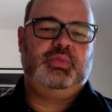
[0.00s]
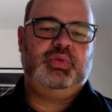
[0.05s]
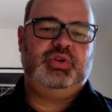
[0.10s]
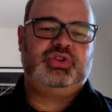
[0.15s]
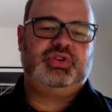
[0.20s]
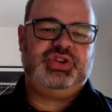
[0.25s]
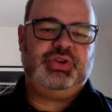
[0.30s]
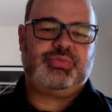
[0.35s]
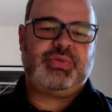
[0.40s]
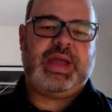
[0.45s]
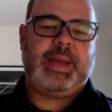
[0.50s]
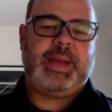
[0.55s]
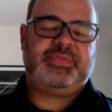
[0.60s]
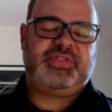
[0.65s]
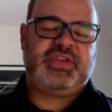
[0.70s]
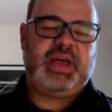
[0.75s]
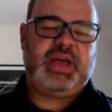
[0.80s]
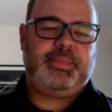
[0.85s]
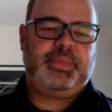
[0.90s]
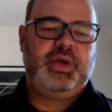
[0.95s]
which he
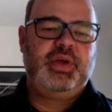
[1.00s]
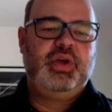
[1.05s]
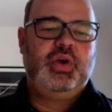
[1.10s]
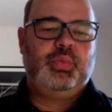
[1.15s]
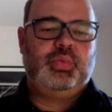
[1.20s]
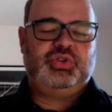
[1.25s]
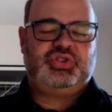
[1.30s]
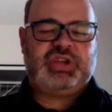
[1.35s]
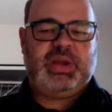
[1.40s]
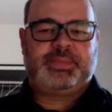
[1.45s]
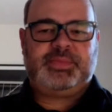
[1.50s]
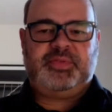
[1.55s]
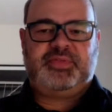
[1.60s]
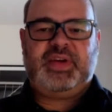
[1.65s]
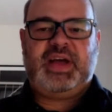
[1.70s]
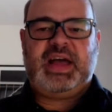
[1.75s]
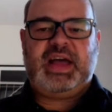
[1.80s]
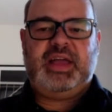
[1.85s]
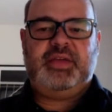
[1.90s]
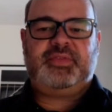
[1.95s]
wraps up with chapter
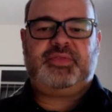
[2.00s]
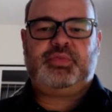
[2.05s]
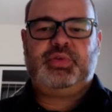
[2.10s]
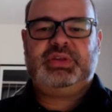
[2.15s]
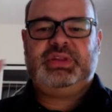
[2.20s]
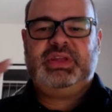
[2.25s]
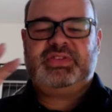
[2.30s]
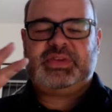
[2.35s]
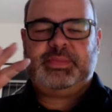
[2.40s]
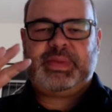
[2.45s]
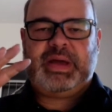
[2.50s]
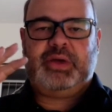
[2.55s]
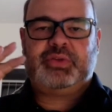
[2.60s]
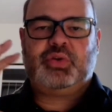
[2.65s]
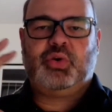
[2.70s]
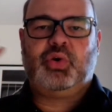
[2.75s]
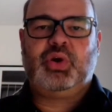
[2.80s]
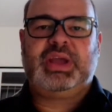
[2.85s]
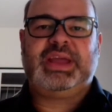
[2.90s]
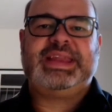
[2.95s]
5, really is
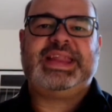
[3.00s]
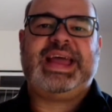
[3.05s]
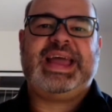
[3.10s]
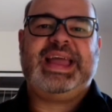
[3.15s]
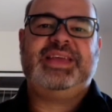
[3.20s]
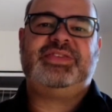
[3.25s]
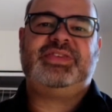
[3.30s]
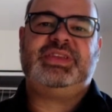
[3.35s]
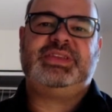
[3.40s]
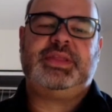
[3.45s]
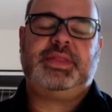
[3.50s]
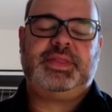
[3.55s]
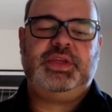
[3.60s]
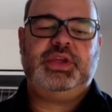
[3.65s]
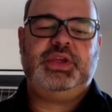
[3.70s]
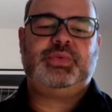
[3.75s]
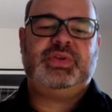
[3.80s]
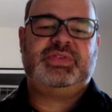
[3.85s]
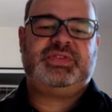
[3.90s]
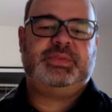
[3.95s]
about organizing the
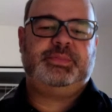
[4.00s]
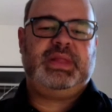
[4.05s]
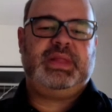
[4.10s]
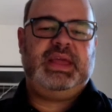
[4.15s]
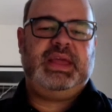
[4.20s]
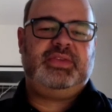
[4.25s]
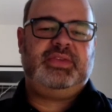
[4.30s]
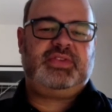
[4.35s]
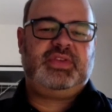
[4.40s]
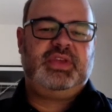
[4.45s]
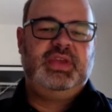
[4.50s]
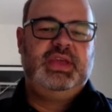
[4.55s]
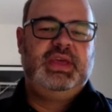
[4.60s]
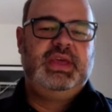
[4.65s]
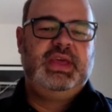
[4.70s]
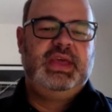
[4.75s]
theories in place.